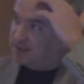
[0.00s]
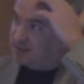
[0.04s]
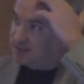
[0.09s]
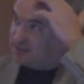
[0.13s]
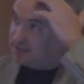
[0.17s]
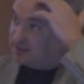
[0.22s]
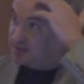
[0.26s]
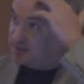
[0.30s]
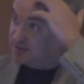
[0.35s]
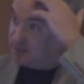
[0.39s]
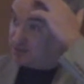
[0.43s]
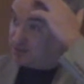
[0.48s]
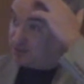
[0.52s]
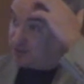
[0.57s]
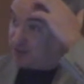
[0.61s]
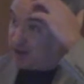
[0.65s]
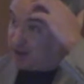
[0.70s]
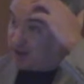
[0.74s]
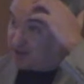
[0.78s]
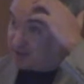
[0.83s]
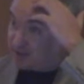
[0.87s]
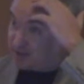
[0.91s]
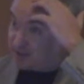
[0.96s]

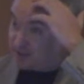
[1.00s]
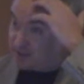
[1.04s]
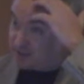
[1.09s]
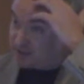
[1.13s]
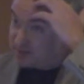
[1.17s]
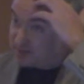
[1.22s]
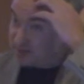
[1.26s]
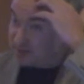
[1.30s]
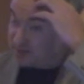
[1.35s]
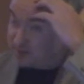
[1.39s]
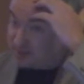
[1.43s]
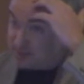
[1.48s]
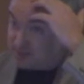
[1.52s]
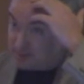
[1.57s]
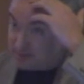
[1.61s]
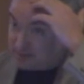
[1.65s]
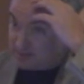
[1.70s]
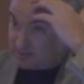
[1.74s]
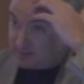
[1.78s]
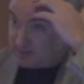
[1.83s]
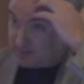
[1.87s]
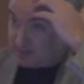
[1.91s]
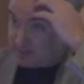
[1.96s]

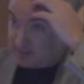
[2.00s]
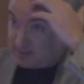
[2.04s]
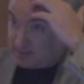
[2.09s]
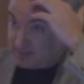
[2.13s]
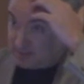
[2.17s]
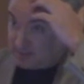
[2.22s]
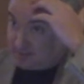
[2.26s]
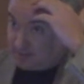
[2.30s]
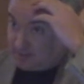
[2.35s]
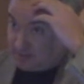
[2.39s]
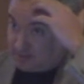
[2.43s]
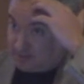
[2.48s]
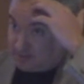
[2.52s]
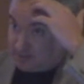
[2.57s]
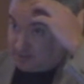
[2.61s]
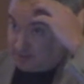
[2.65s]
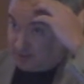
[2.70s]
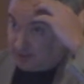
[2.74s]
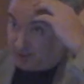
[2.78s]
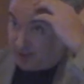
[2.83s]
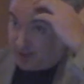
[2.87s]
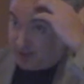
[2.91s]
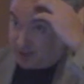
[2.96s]

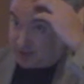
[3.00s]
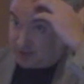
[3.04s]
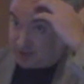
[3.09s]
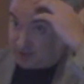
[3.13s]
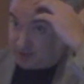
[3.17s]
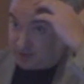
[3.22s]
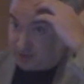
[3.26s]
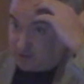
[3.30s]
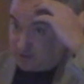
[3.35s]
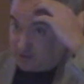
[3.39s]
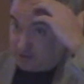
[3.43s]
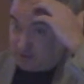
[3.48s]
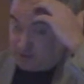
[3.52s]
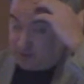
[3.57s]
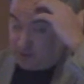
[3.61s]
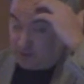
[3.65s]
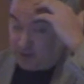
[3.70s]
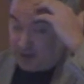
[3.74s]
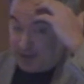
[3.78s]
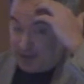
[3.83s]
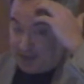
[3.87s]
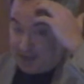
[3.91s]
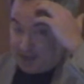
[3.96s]

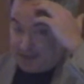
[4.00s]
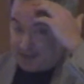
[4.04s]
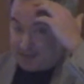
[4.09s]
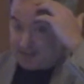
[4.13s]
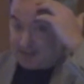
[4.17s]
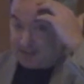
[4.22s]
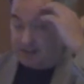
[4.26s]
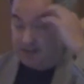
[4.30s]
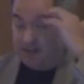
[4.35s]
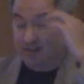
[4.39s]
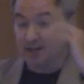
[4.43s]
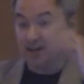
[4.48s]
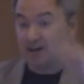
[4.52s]
2002, I guess,